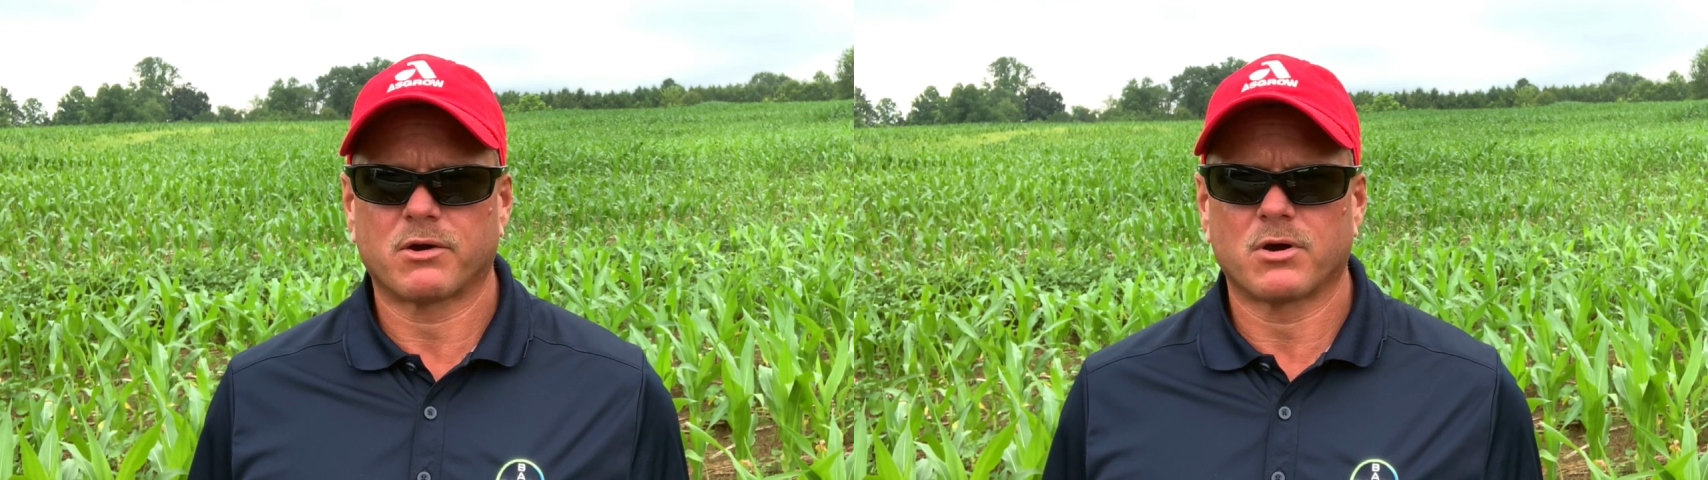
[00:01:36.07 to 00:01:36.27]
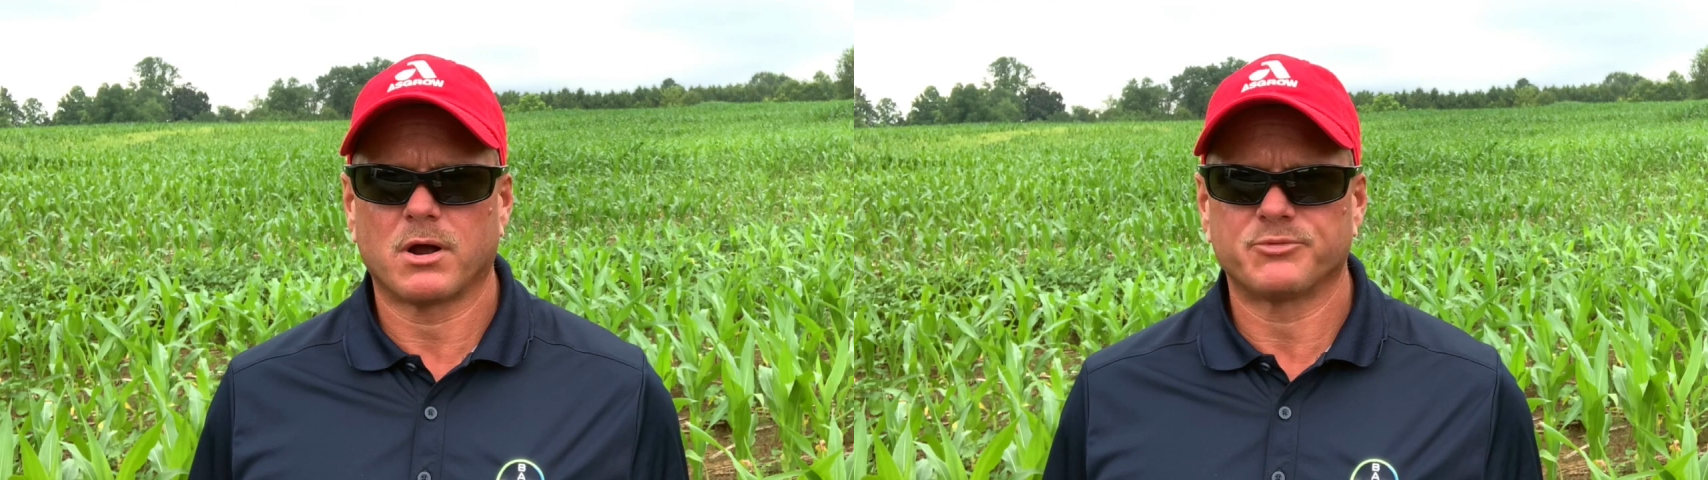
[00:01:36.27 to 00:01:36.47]

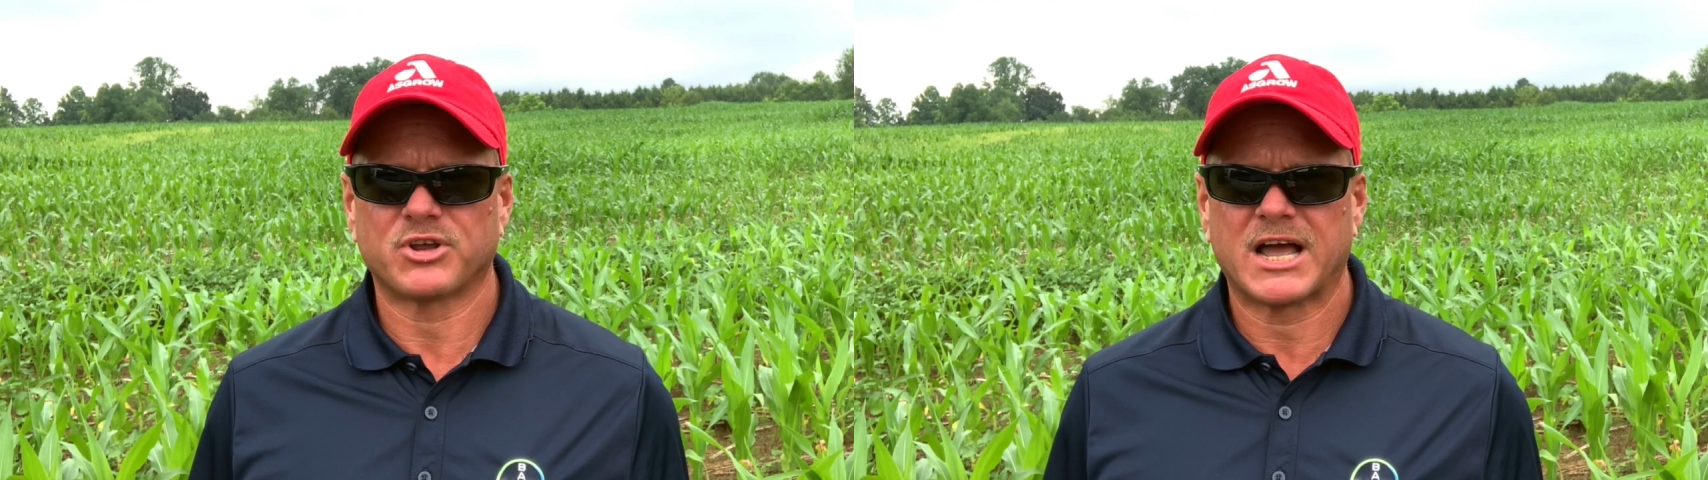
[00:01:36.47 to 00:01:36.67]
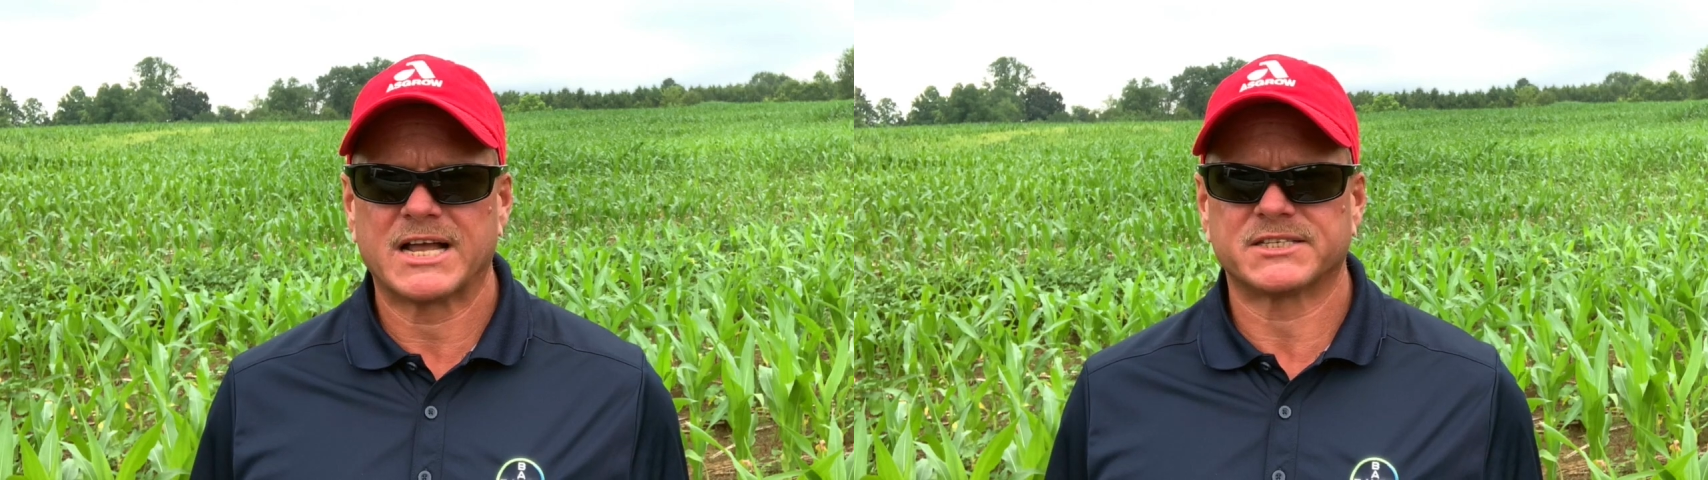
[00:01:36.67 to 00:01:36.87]
Crop
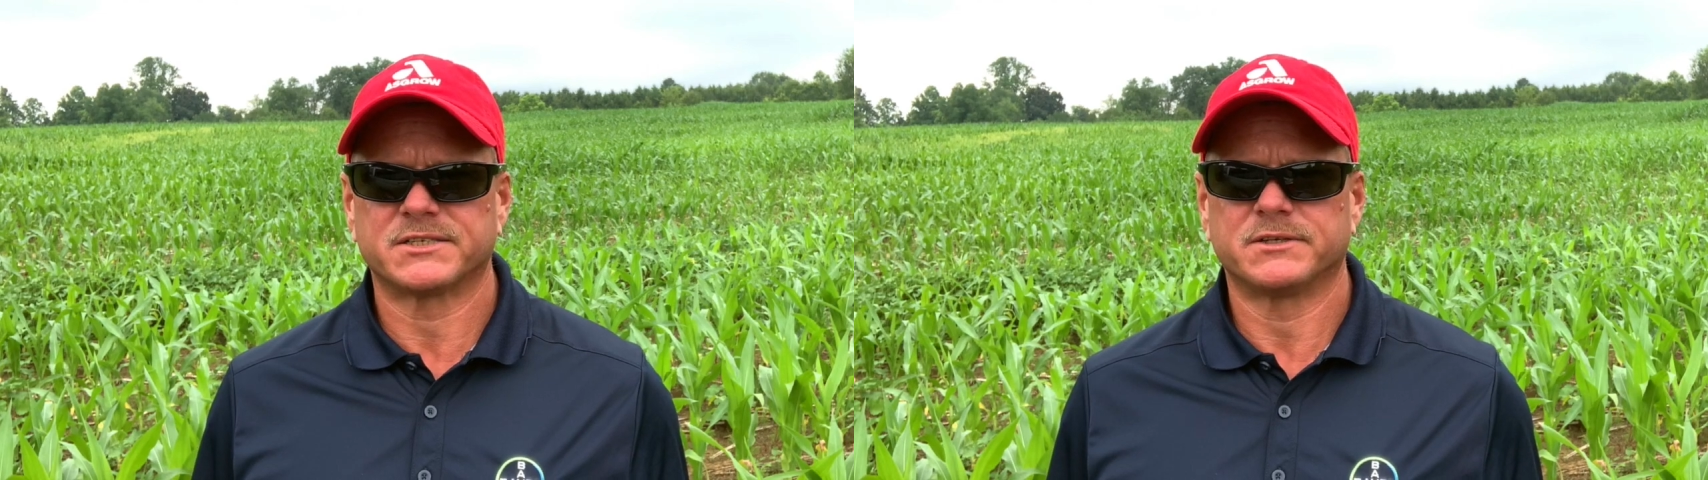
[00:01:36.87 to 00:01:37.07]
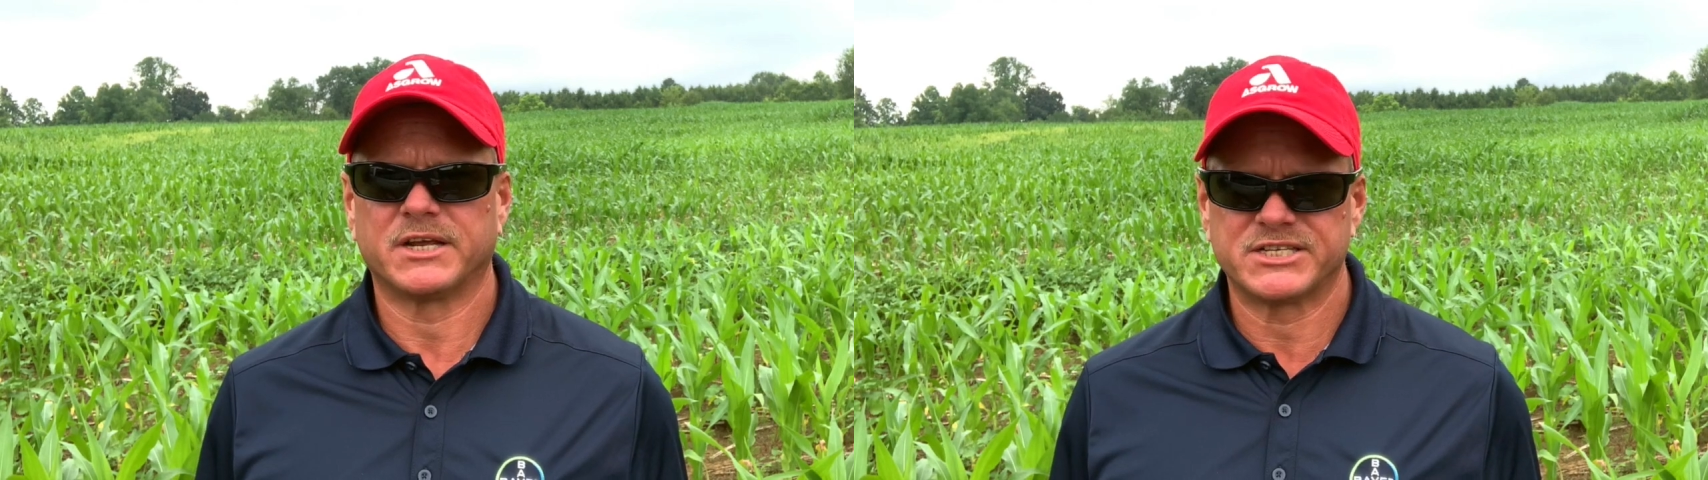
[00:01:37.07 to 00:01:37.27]
Science.
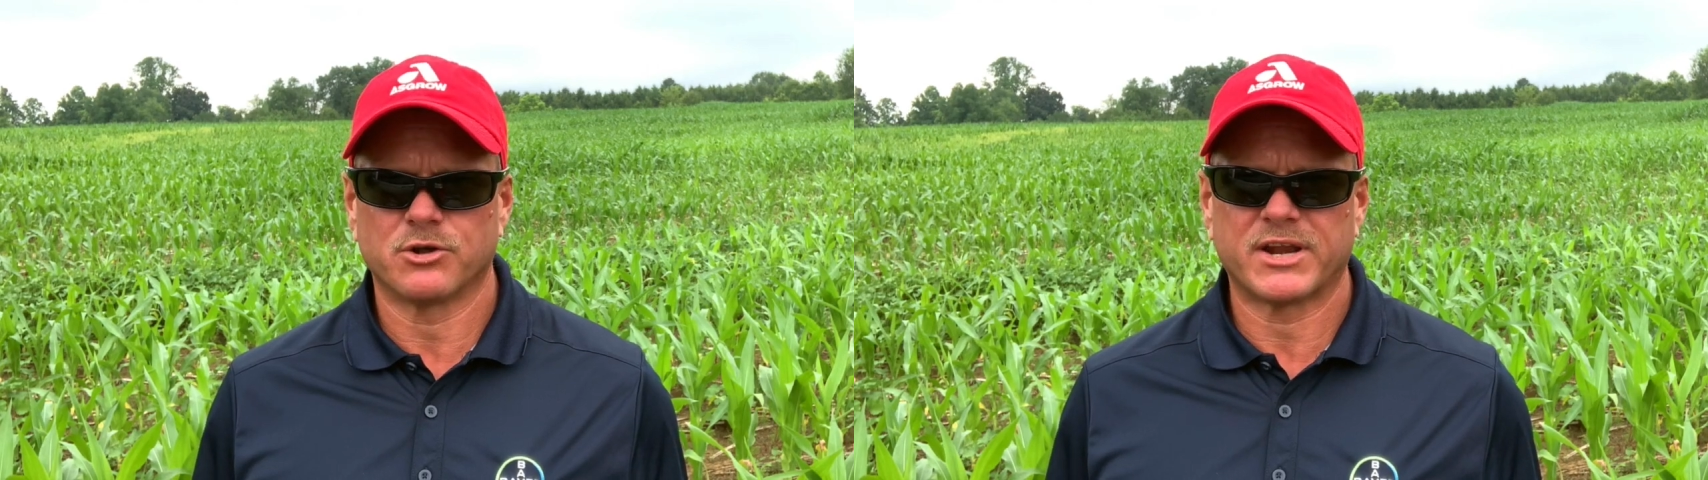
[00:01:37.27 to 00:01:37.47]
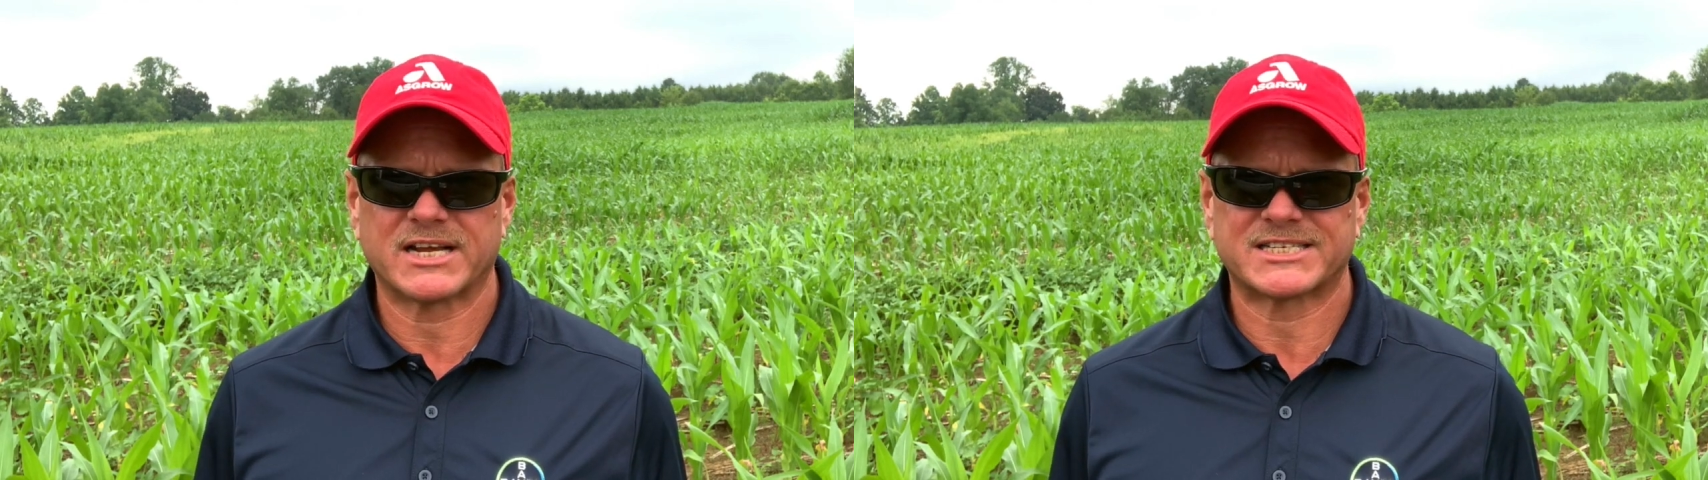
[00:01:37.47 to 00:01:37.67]
Until
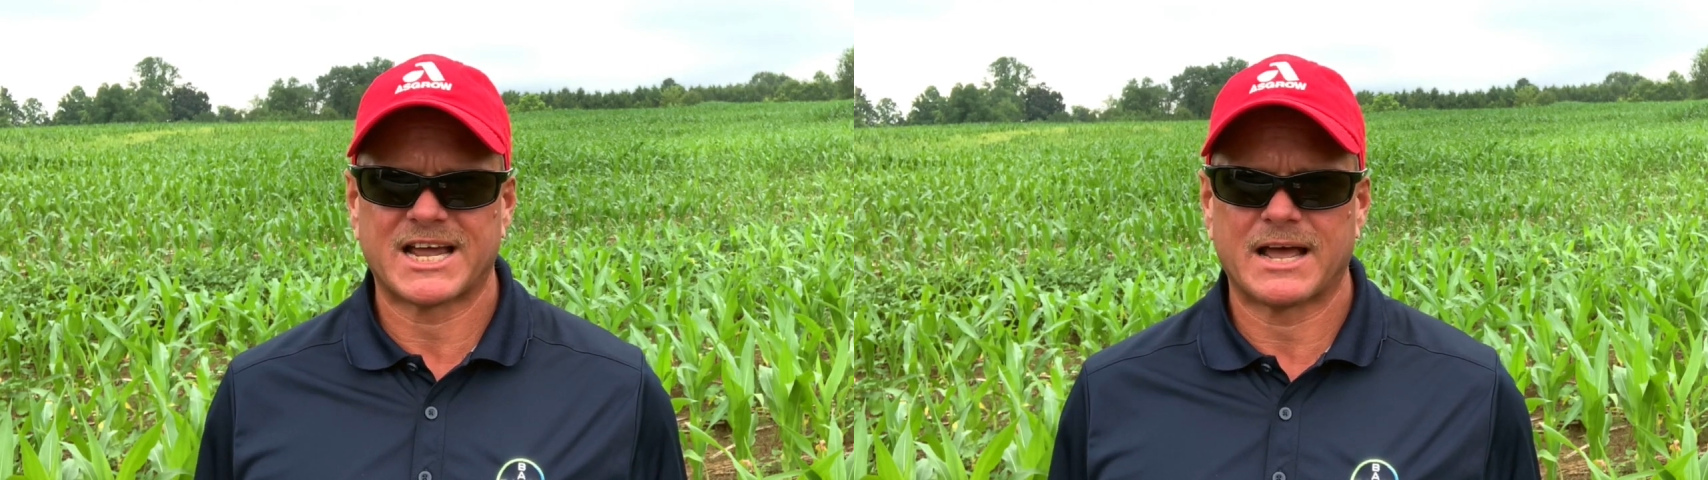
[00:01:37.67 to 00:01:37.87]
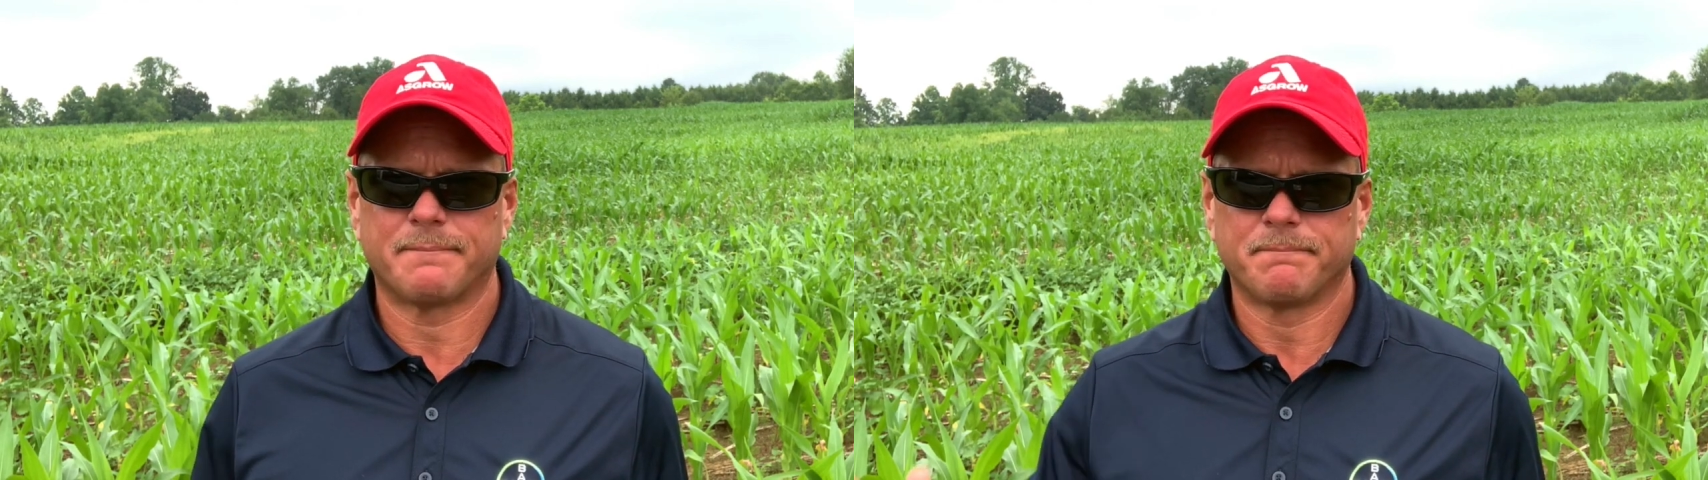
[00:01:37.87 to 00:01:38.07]
next
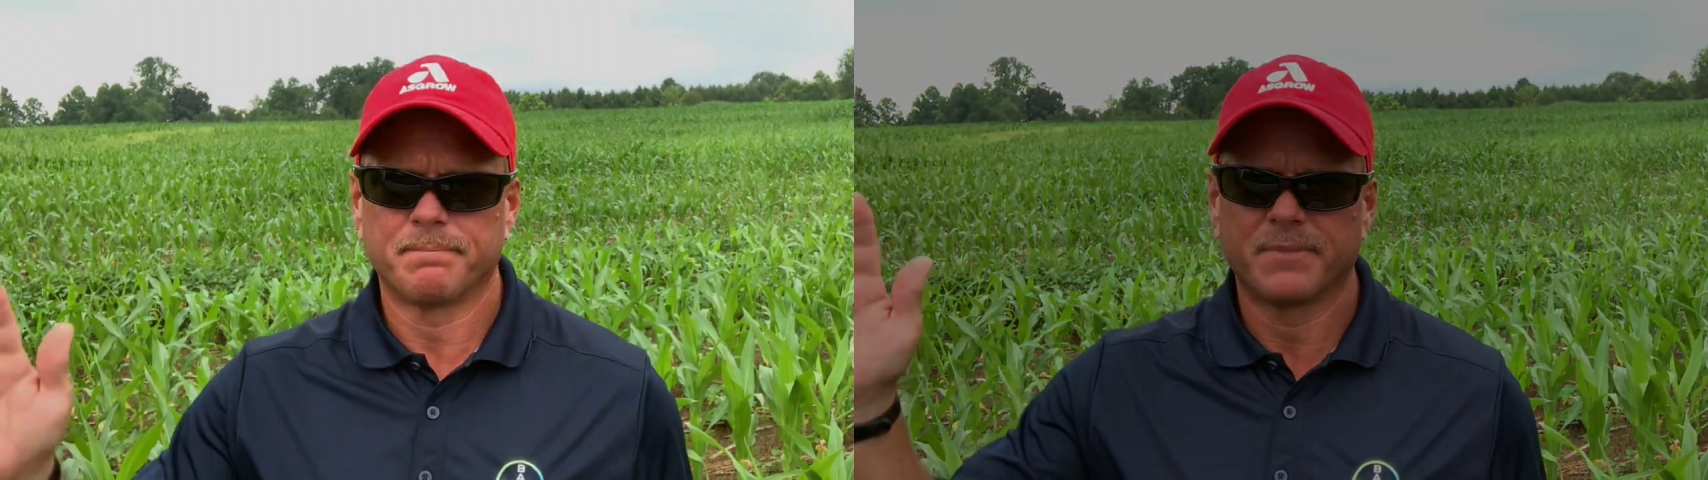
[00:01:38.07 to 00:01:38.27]
time,